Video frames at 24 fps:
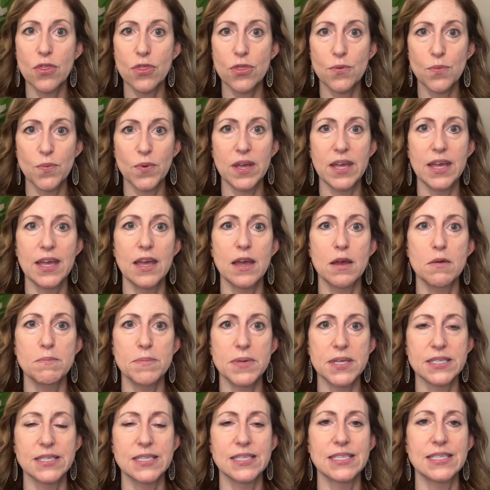3
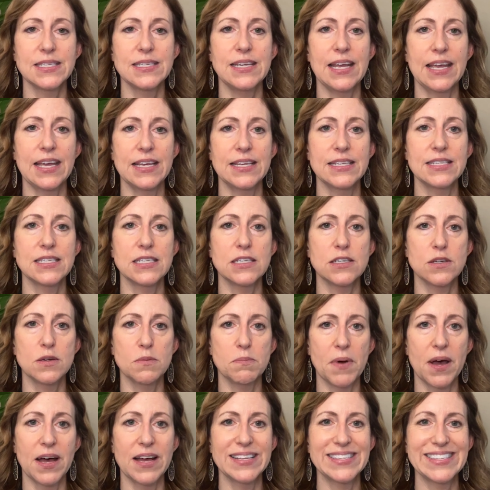business days to
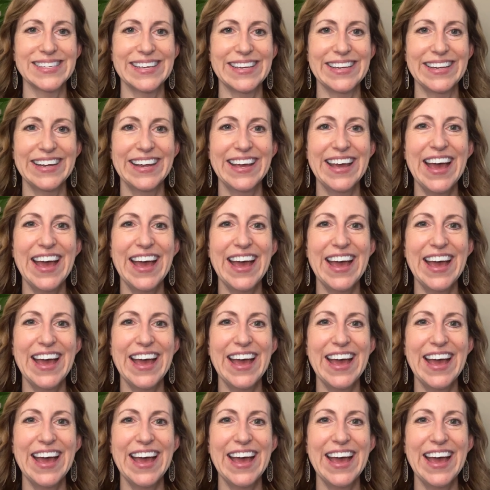deposit.